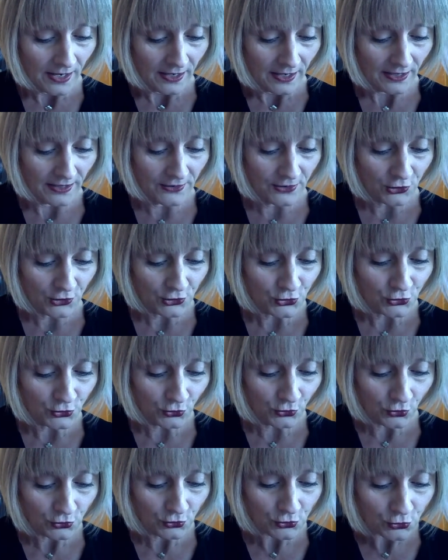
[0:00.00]
in the
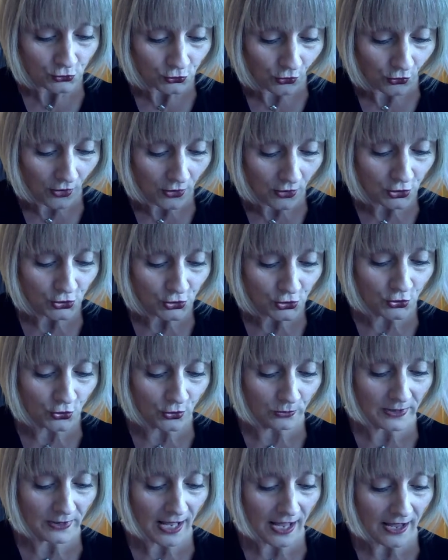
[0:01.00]
strongest
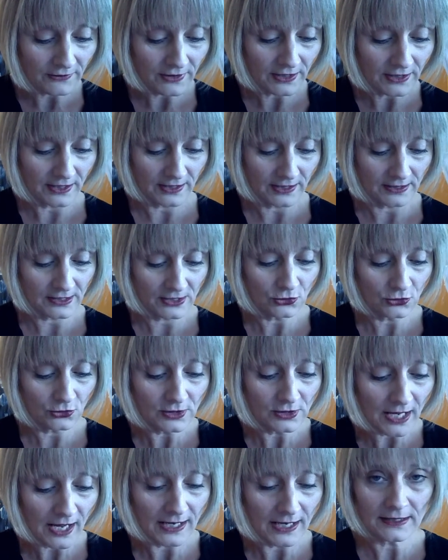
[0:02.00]
human evidence to
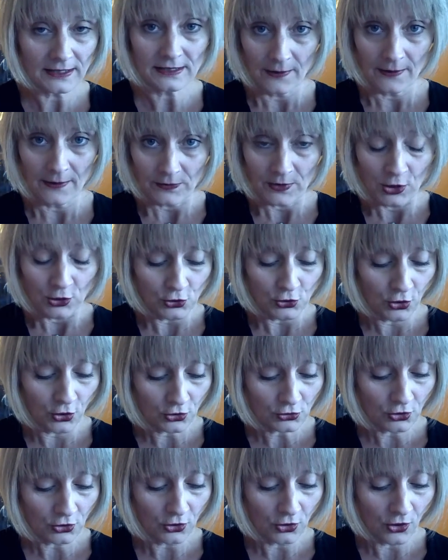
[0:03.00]
date,
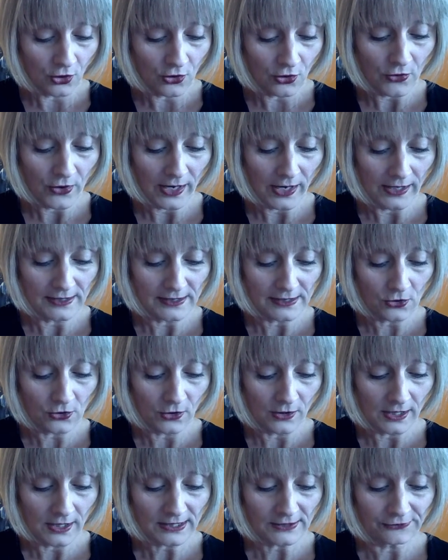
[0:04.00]
Dr. Longo and his
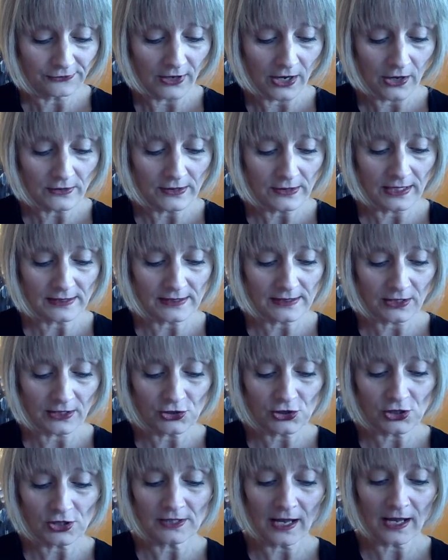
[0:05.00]
colleagues found that such
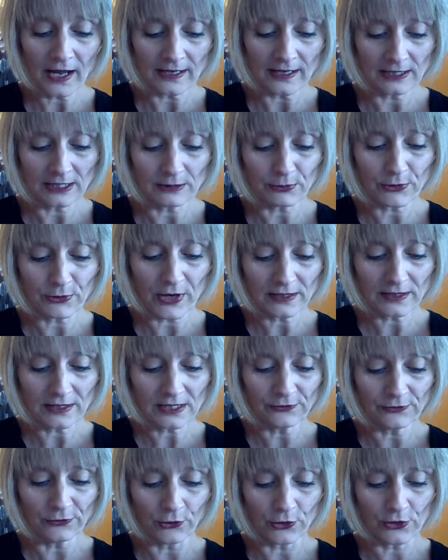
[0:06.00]
a diet practiced
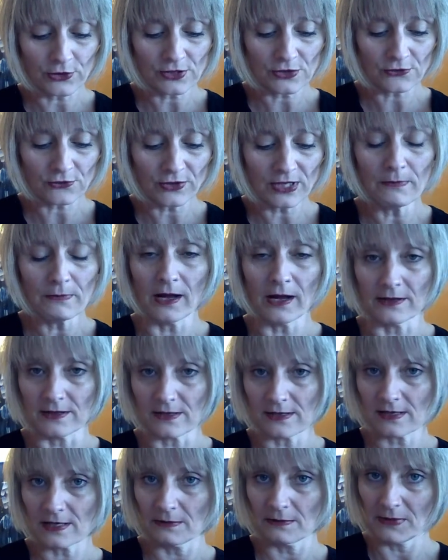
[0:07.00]
for 3 months,
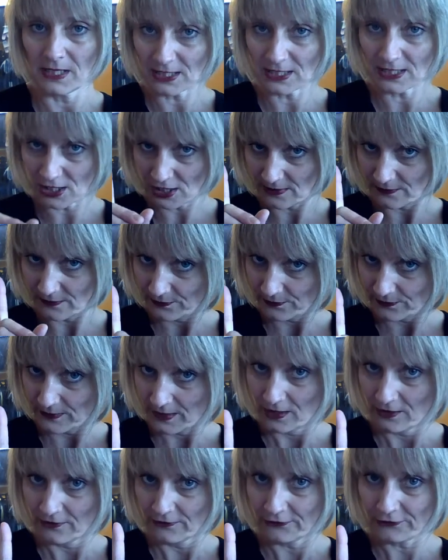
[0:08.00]
means
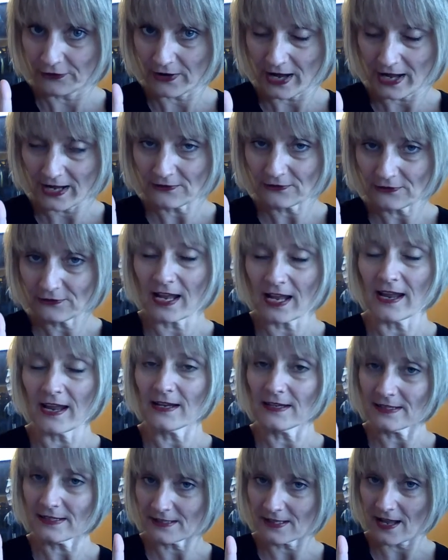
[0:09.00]
5
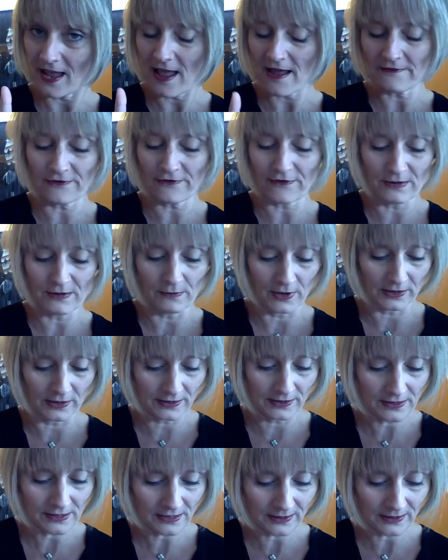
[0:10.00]
days every month,